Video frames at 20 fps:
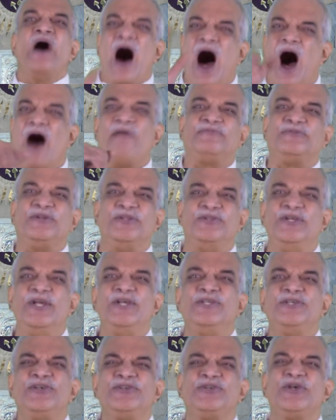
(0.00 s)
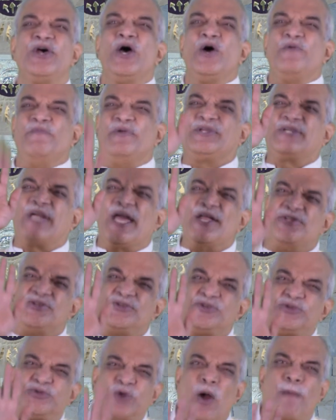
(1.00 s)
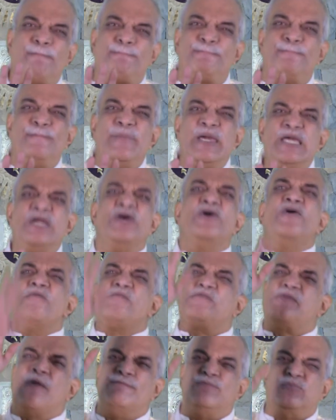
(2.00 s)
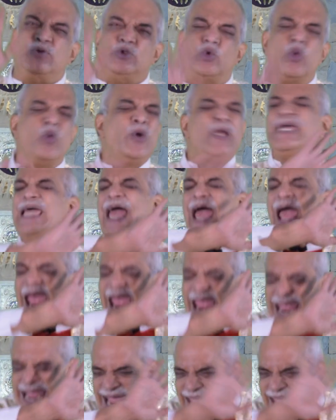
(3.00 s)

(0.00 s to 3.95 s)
after Jesus which can stop me from doing